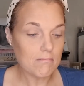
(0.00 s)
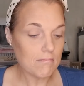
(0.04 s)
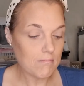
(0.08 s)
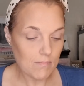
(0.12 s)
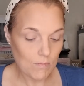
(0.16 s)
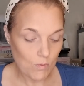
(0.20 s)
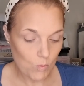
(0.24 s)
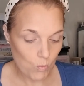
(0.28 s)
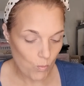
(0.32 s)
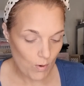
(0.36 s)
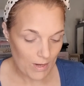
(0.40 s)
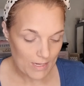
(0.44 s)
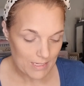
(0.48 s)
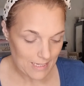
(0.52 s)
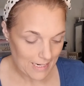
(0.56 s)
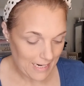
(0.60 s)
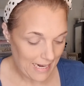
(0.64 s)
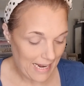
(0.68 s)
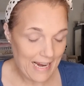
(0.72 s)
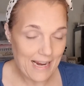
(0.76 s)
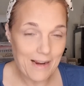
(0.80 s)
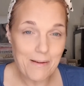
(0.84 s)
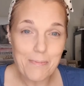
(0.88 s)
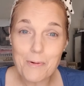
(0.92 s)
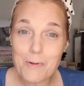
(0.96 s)
wasn't
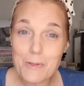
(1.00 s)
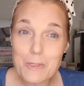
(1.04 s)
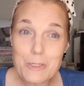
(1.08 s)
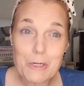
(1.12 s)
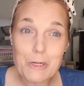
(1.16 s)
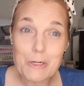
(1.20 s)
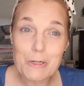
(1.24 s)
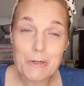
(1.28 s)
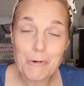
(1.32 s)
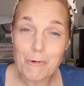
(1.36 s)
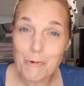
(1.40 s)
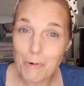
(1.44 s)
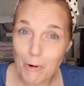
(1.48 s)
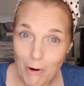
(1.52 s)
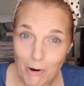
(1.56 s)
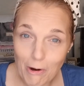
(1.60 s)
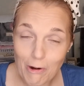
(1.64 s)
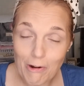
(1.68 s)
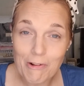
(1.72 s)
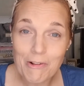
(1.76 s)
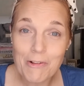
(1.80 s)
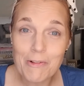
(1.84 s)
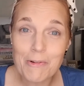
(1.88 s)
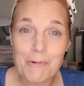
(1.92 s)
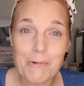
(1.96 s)
able to
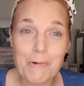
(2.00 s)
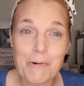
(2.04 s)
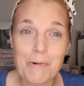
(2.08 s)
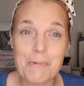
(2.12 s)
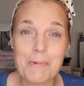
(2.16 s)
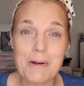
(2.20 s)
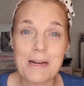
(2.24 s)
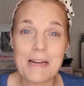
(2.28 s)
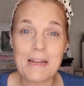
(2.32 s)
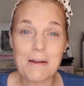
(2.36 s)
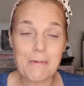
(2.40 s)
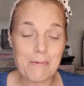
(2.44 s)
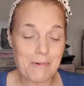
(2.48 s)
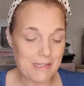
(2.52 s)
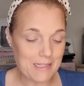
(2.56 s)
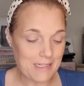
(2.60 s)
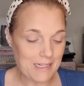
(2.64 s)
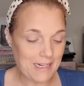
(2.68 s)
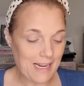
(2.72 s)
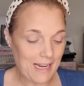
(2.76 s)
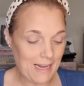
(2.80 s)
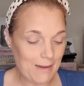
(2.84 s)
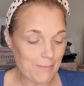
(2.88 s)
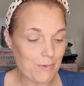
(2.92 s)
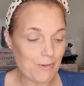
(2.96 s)
crawl or when he wasn't
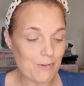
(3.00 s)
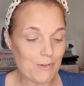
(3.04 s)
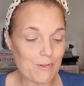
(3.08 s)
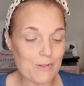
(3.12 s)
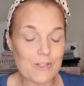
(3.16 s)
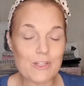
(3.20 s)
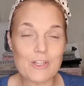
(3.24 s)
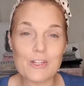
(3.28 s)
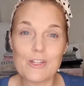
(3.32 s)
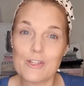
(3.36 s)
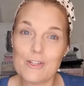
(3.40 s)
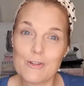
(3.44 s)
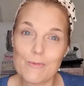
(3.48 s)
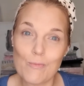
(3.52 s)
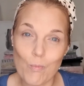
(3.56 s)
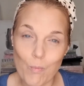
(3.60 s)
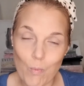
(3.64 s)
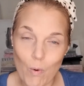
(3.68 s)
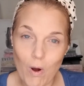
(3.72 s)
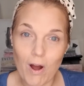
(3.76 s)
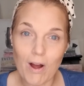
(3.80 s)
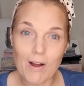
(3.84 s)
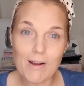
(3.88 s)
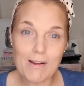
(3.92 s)
able to walk.